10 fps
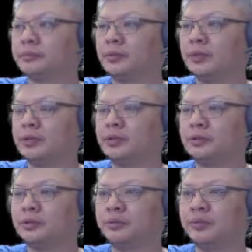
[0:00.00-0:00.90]
Now this
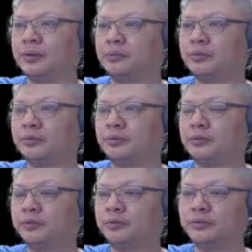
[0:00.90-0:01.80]
was a very good
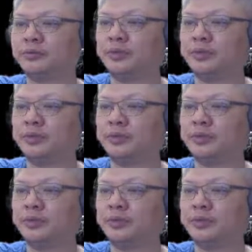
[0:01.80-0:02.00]
move that